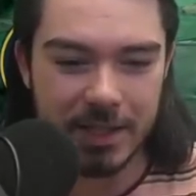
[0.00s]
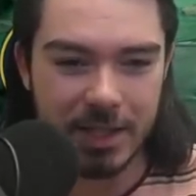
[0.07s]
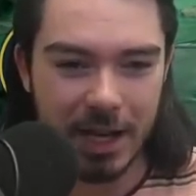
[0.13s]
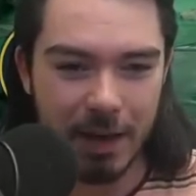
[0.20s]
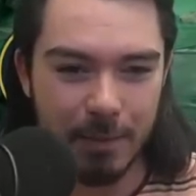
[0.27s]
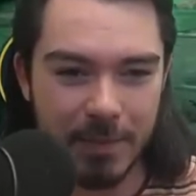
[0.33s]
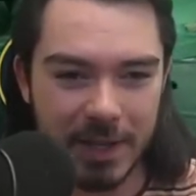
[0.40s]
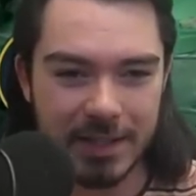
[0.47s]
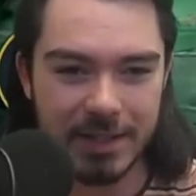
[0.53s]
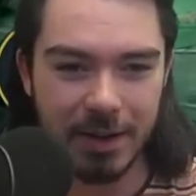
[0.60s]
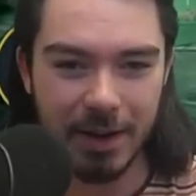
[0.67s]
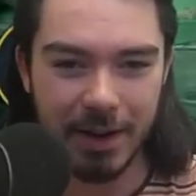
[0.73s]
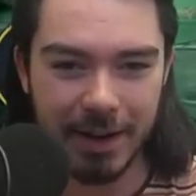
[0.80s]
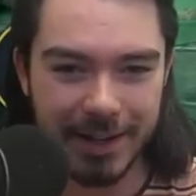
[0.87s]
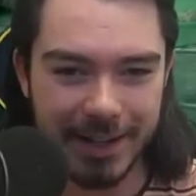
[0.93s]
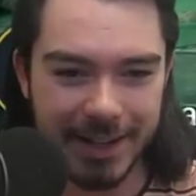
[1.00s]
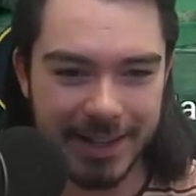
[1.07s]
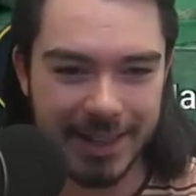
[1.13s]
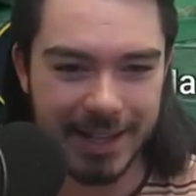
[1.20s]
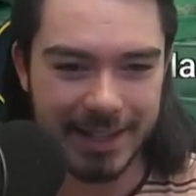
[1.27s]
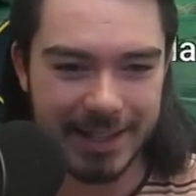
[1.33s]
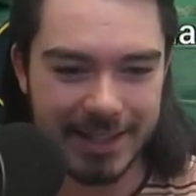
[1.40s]
champions are. I
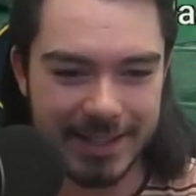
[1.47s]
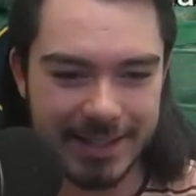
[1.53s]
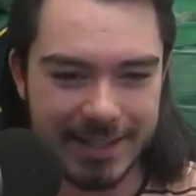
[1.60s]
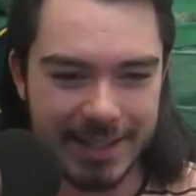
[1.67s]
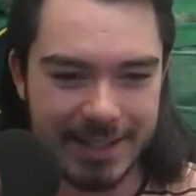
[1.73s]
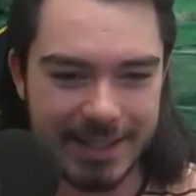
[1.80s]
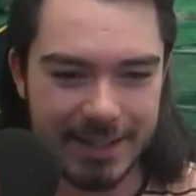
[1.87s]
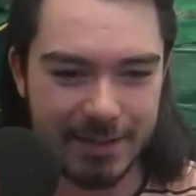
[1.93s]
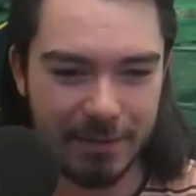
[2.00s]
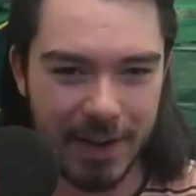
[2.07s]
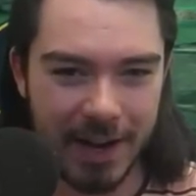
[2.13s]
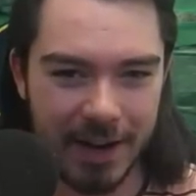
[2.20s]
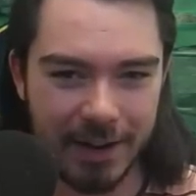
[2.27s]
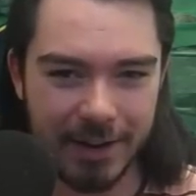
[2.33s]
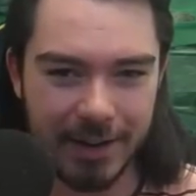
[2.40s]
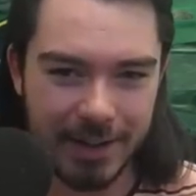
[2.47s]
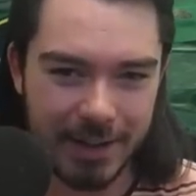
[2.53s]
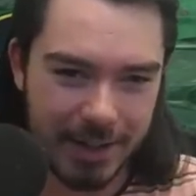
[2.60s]
think this this is fair.